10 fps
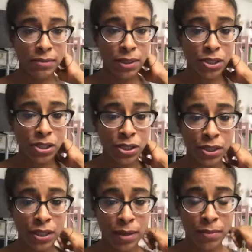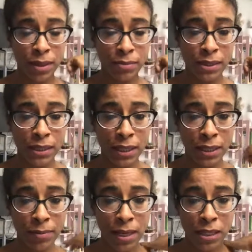make sure I'm not missing
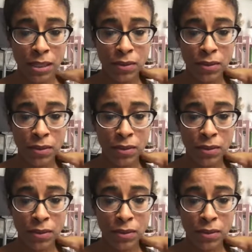anybody's